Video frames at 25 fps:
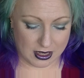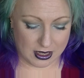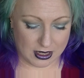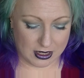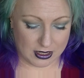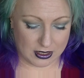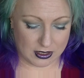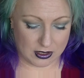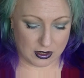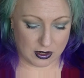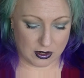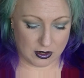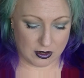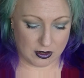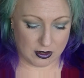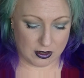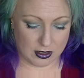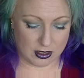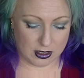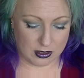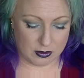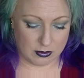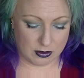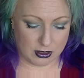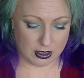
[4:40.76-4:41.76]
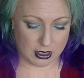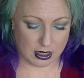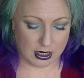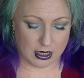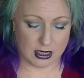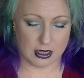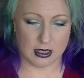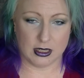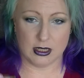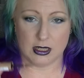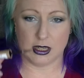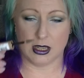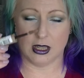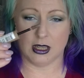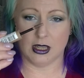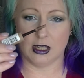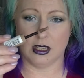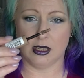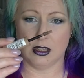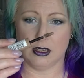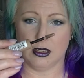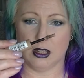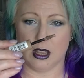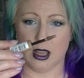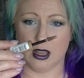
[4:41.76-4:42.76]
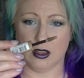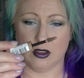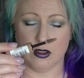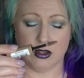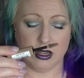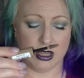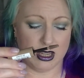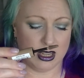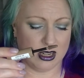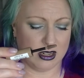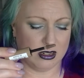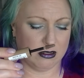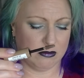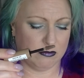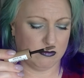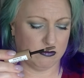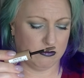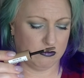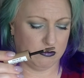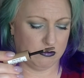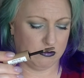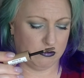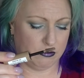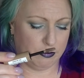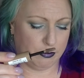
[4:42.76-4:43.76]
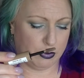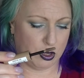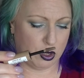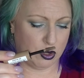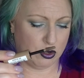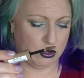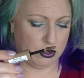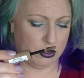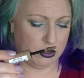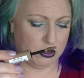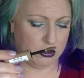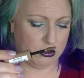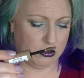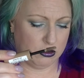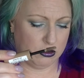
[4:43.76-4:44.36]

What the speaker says: So this one has I got it in blonde.